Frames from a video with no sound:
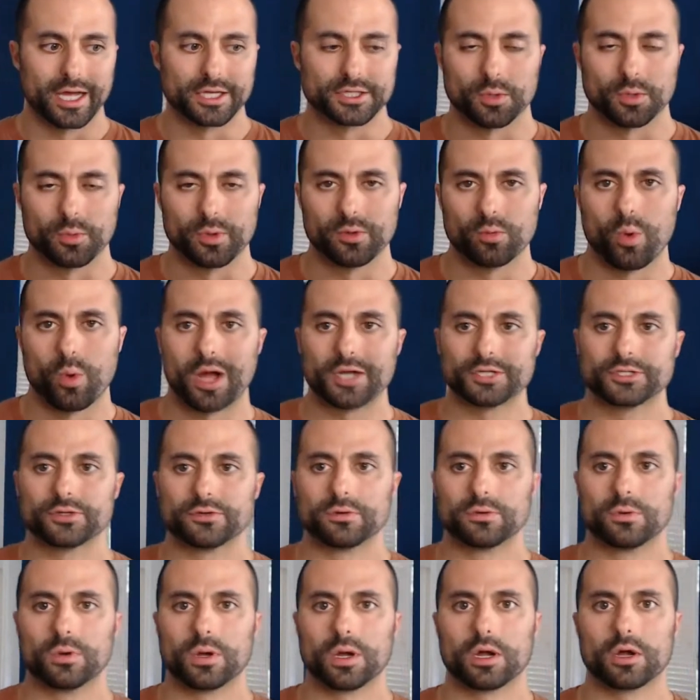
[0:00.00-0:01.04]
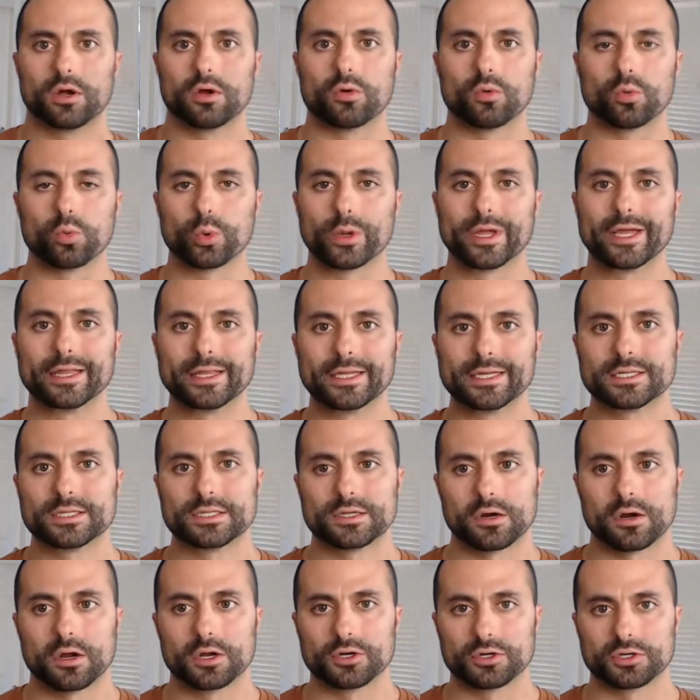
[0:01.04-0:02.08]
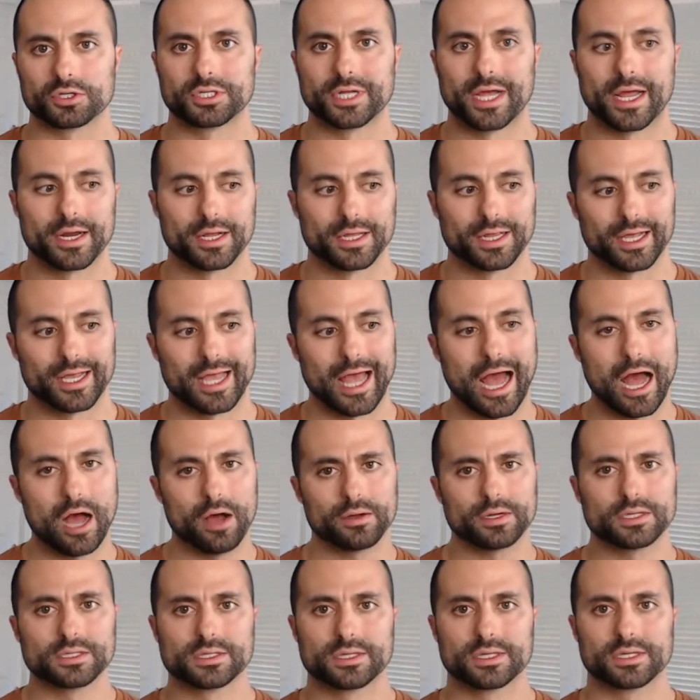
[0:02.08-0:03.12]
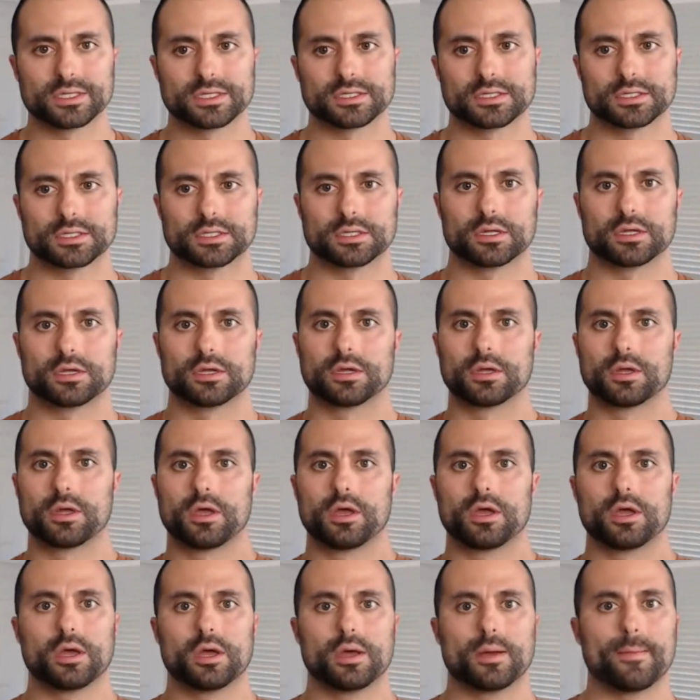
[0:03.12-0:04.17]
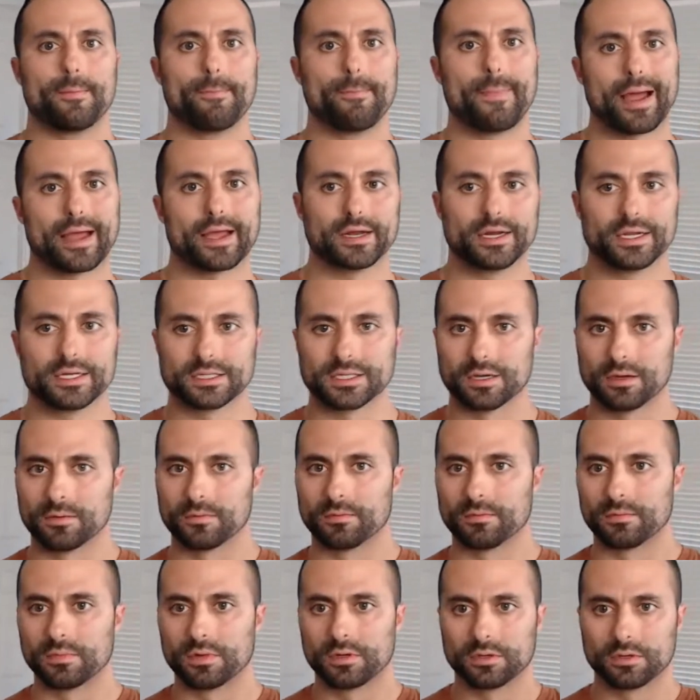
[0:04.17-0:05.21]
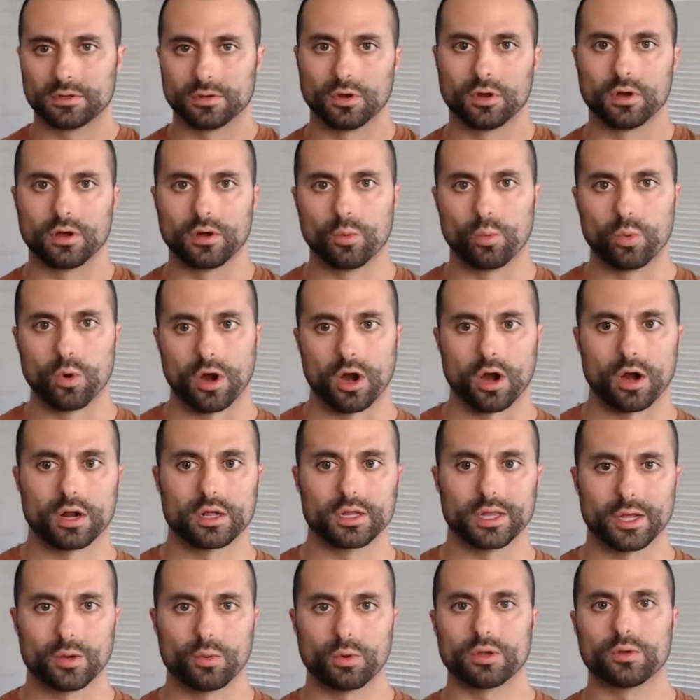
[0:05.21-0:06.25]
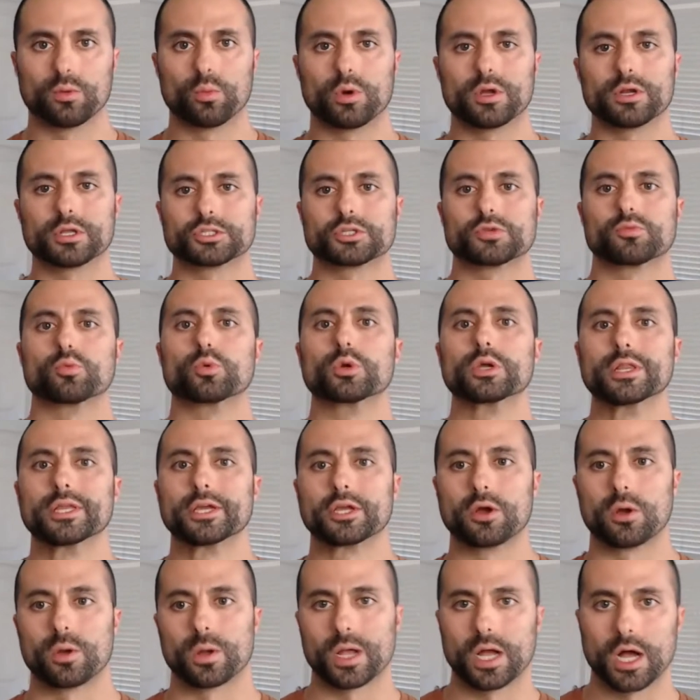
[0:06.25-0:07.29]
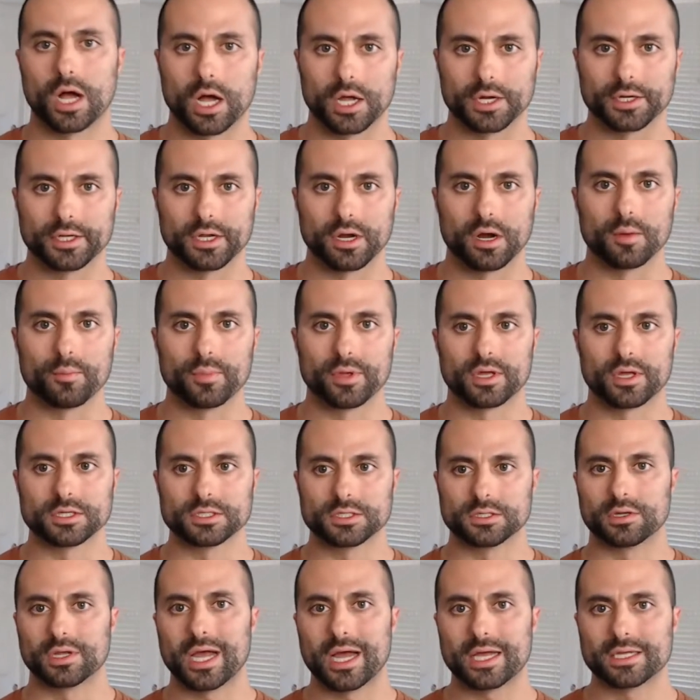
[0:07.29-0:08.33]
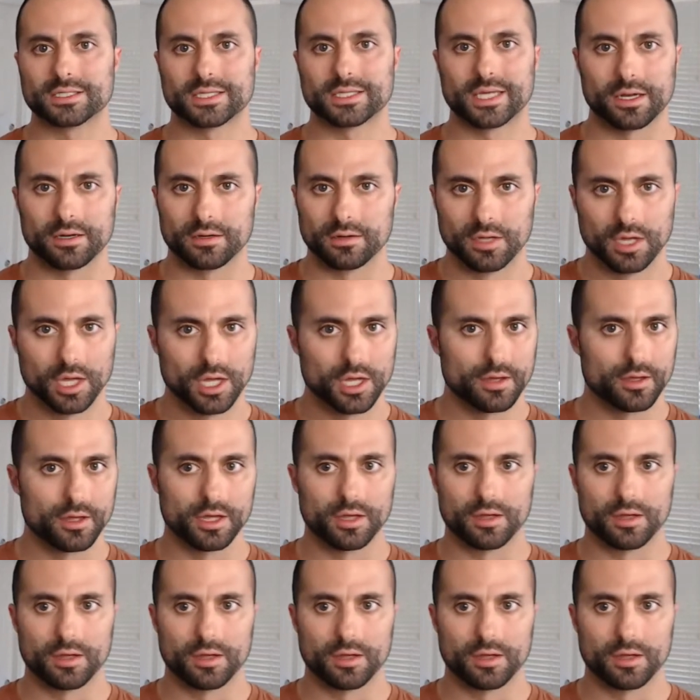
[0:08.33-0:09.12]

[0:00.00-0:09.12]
And so we want to really start understanding like how does this mechanism work? Like what what's really going on here? Because you guys can